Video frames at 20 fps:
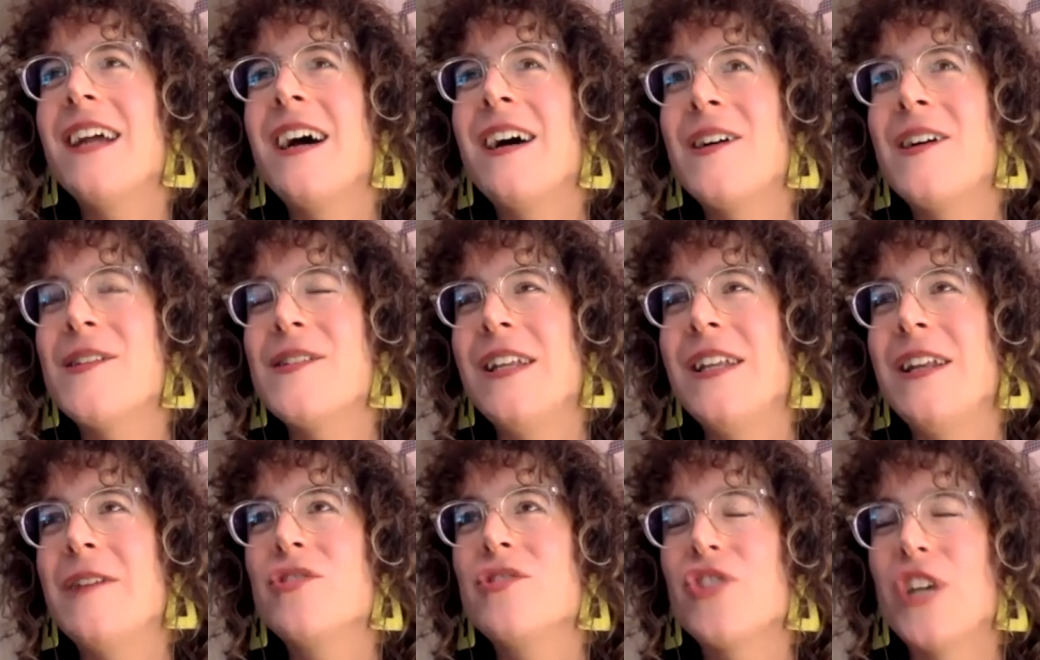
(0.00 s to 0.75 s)
oh, you
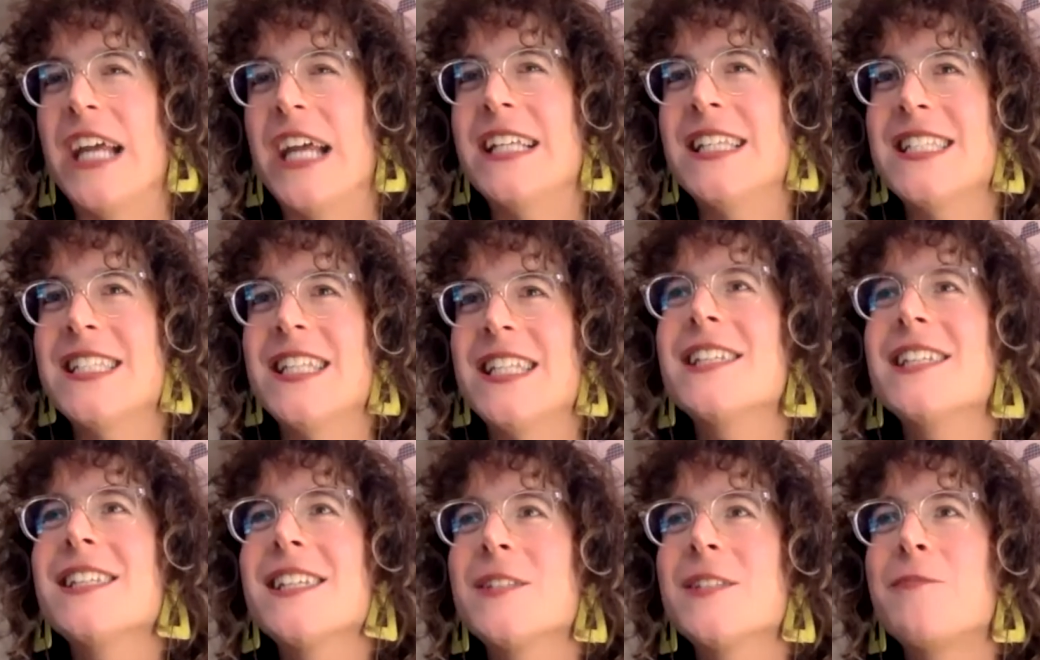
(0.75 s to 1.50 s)
know,
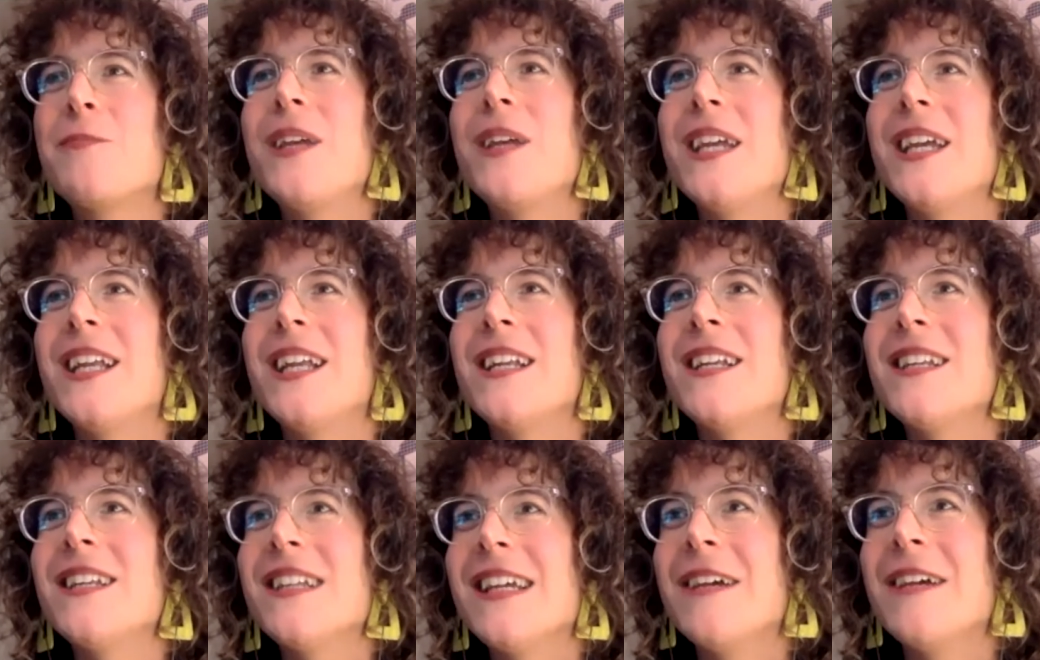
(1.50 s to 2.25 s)
transness is
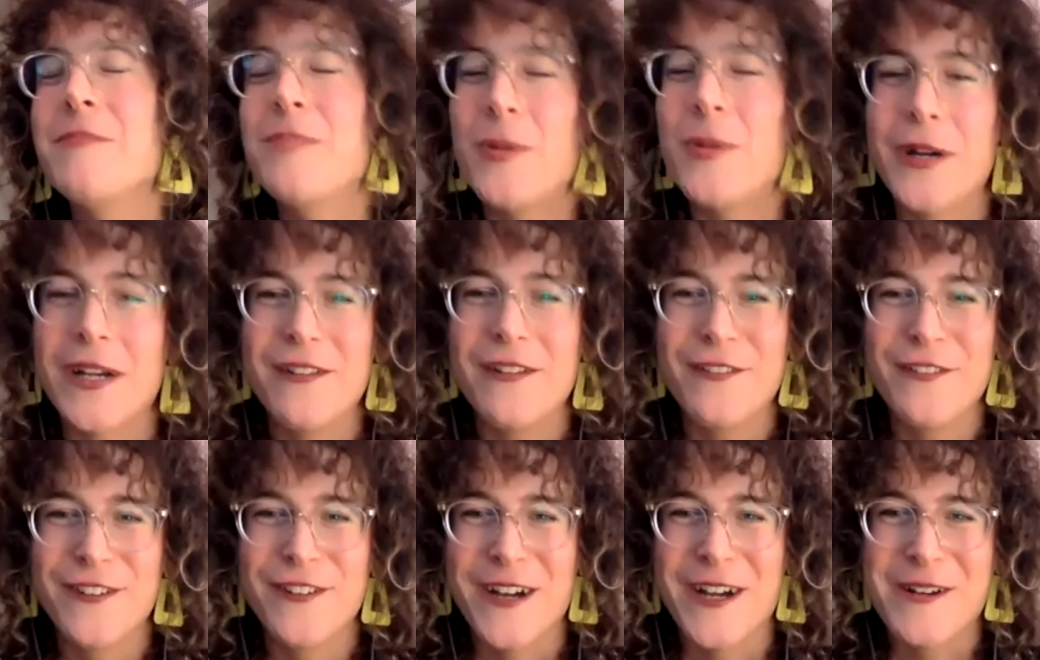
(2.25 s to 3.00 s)
being
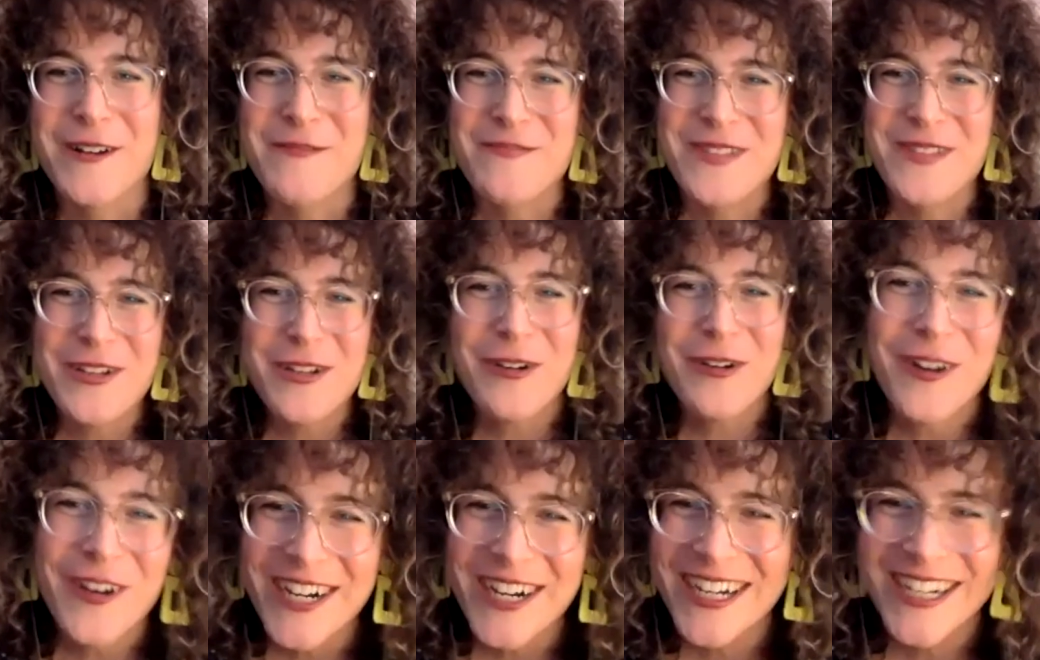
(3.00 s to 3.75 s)
imported from New
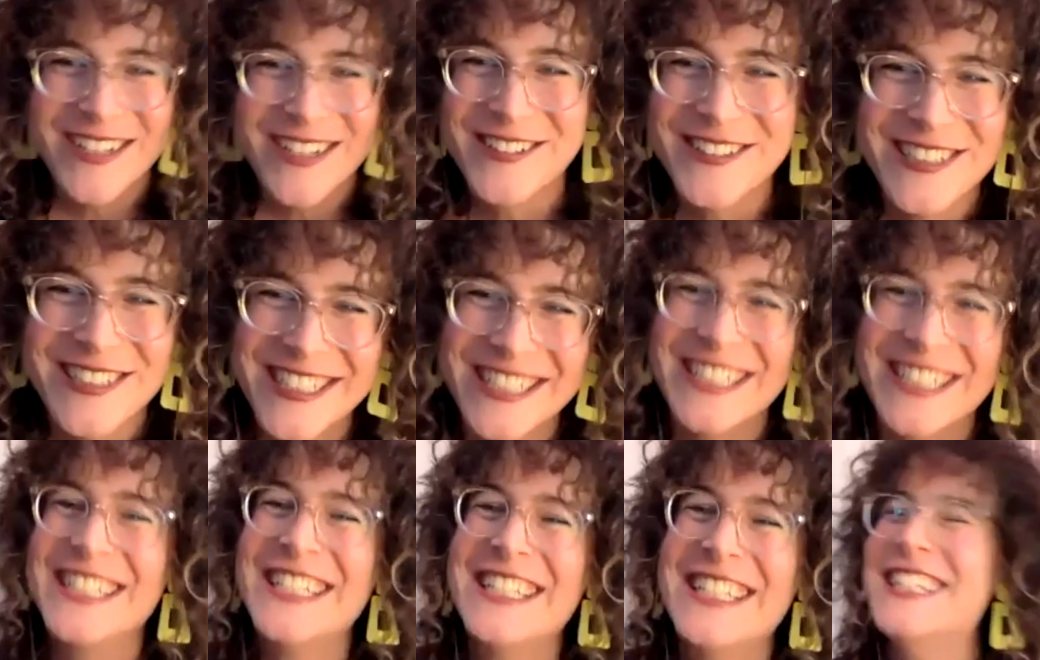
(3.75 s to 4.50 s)
York,
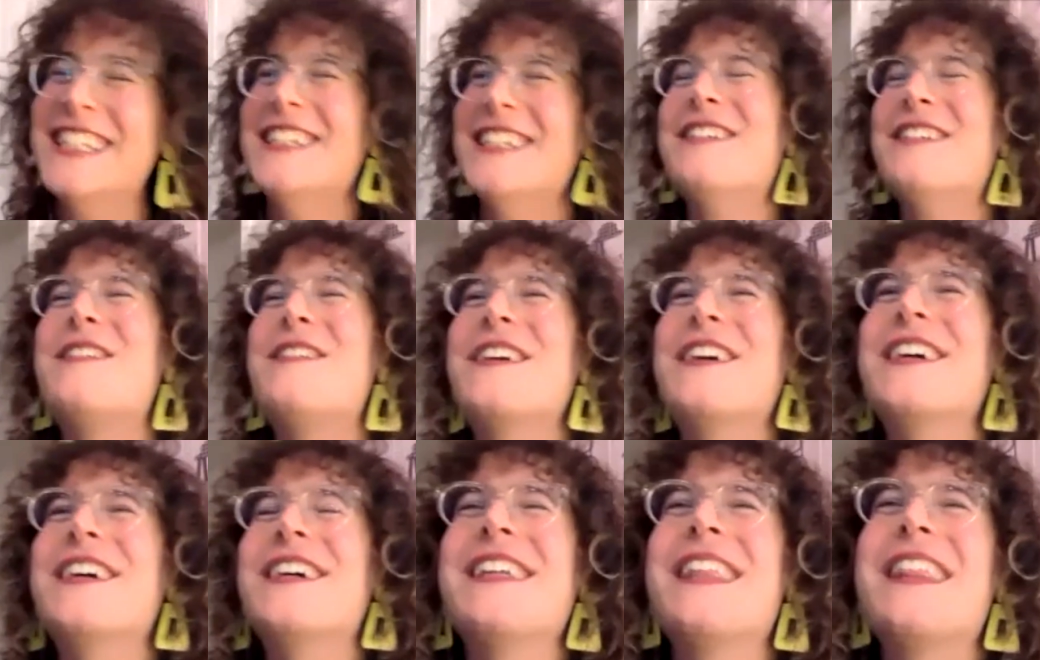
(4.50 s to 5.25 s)

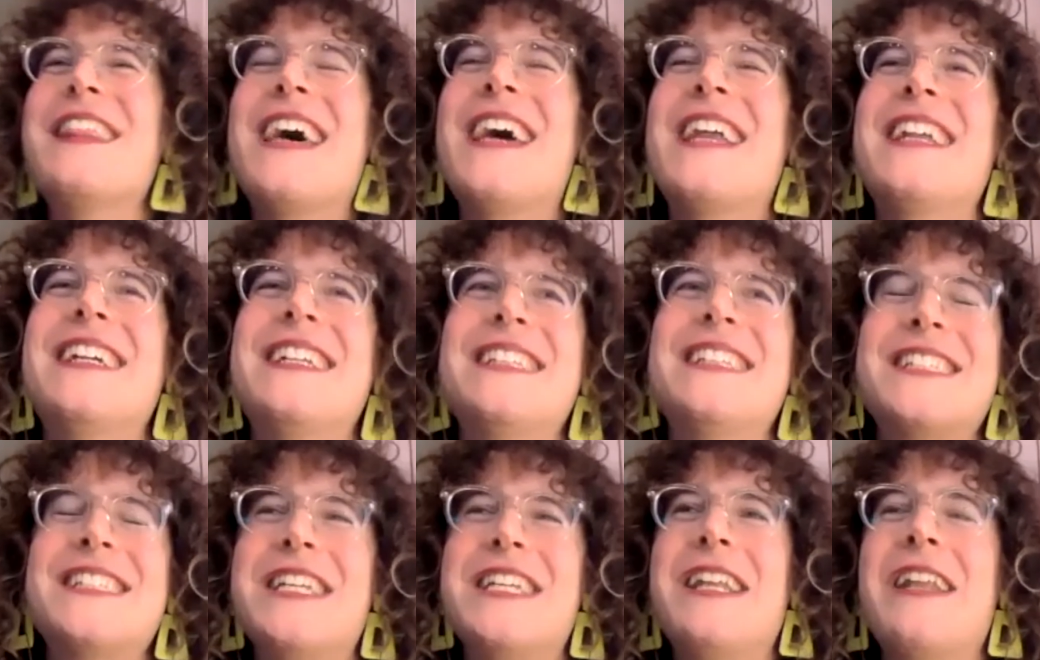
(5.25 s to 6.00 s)
or that
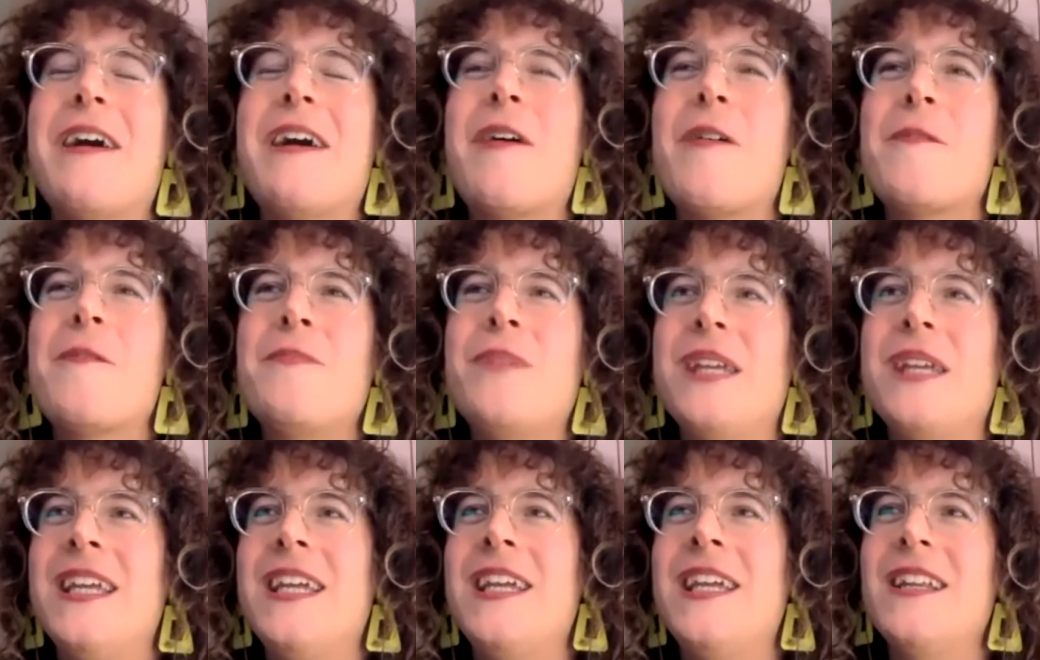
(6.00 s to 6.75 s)
it's, you know,
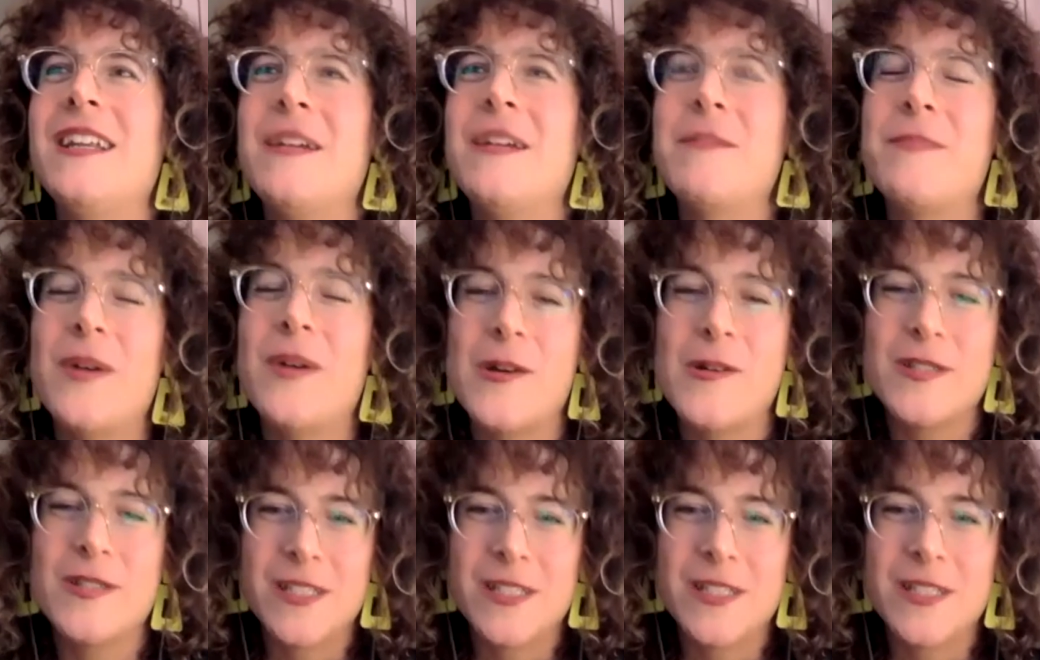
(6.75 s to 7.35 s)
being imposed